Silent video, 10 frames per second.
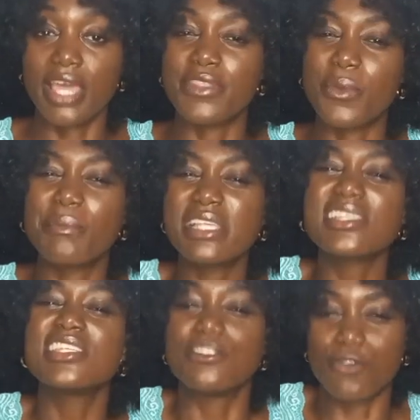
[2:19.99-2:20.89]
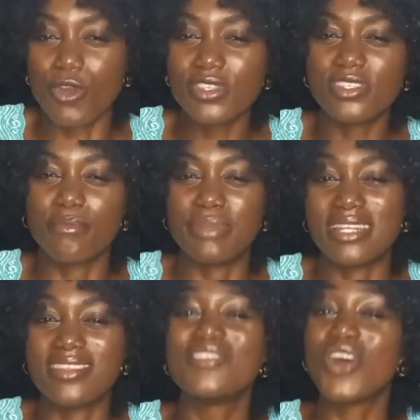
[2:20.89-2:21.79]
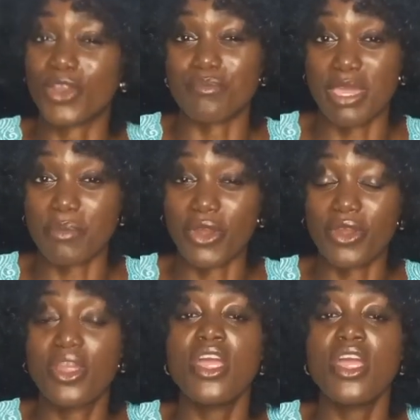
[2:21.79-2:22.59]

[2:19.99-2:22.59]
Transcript: and they were basically divorced but not on paper